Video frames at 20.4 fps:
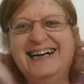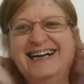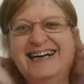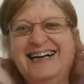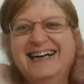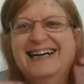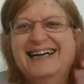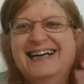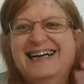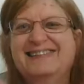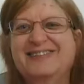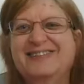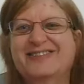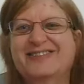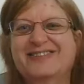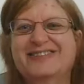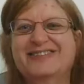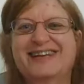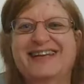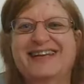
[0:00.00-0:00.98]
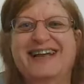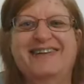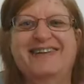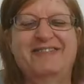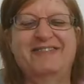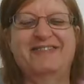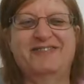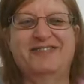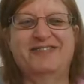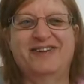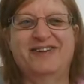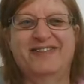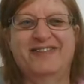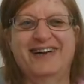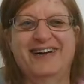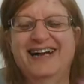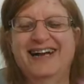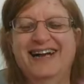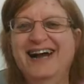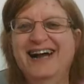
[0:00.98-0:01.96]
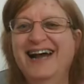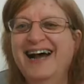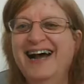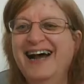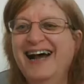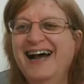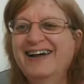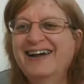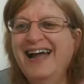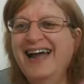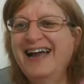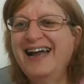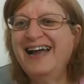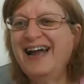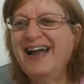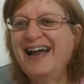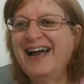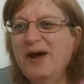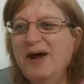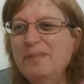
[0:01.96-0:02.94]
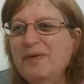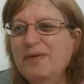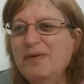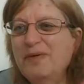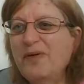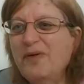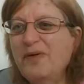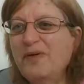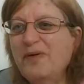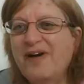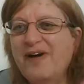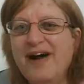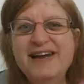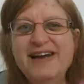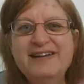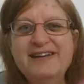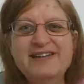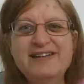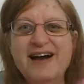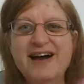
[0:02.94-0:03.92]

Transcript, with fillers: it's all sticking out everywhere. Okay, hope you're all all right.